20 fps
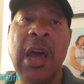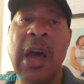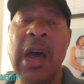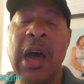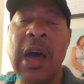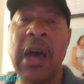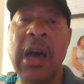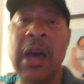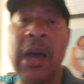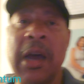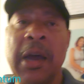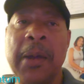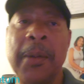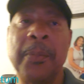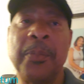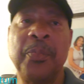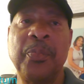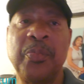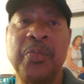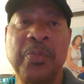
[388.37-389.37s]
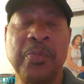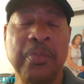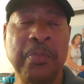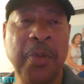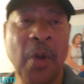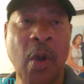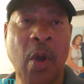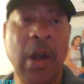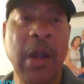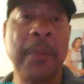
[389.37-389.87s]
Uh,
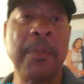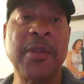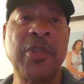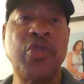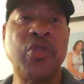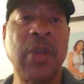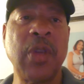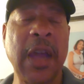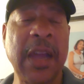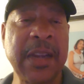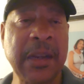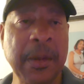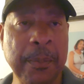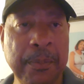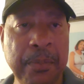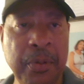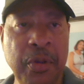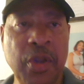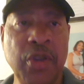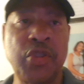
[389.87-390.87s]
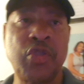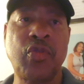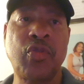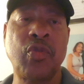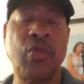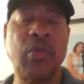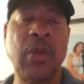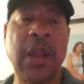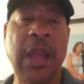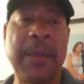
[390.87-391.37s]
Barna, but you have to push
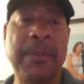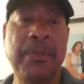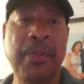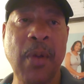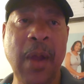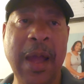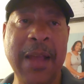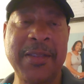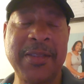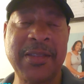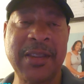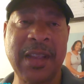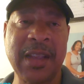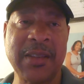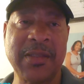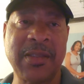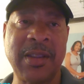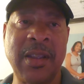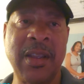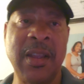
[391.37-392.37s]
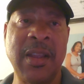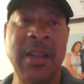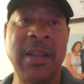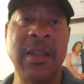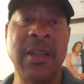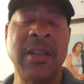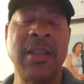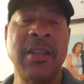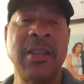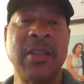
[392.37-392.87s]
through that process
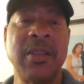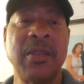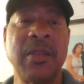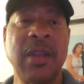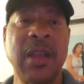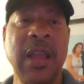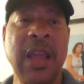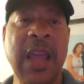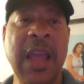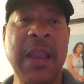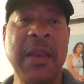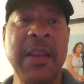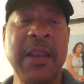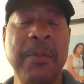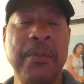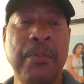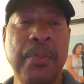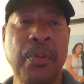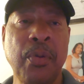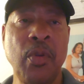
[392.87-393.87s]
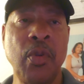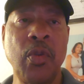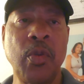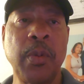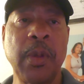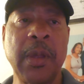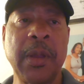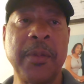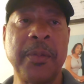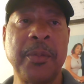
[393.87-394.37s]
and
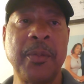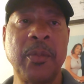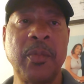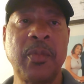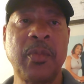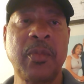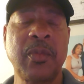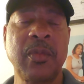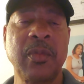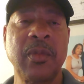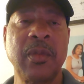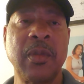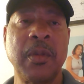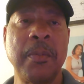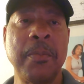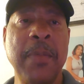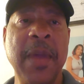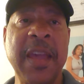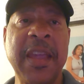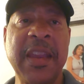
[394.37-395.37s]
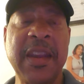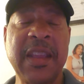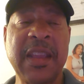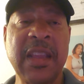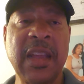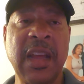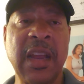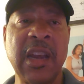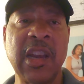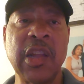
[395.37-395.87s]
improve it make it
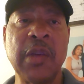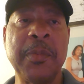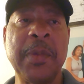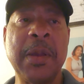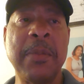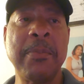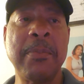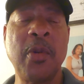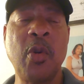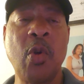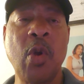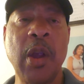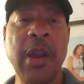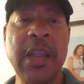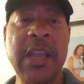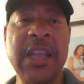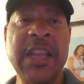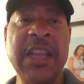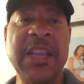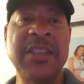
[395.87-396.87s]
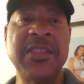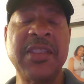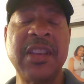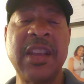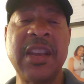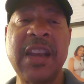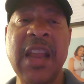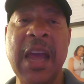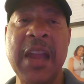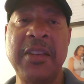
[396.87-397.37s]
a little bit more easy
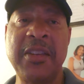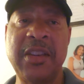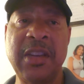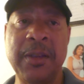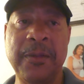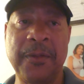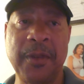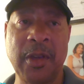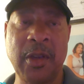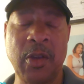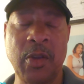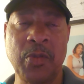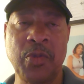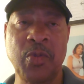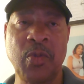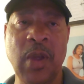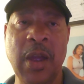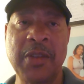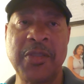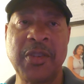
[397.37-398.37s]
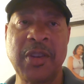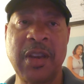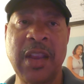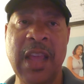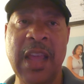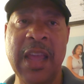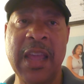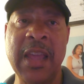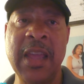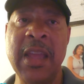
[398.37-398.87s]
and not difficult throughout your day.